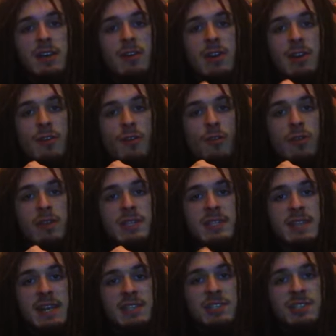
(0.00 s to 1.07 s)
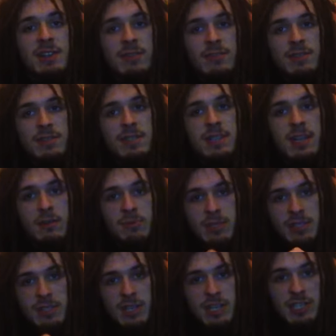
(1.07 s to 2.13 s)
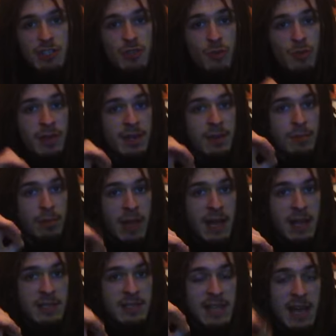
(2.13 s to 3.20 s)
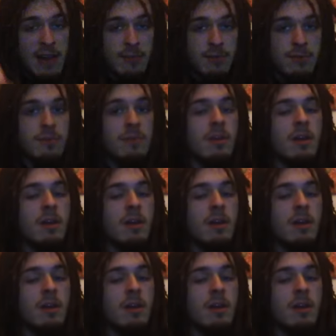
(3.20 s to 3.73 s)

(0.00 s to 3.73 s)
in early Sagittarius coming to conjoin Saturn,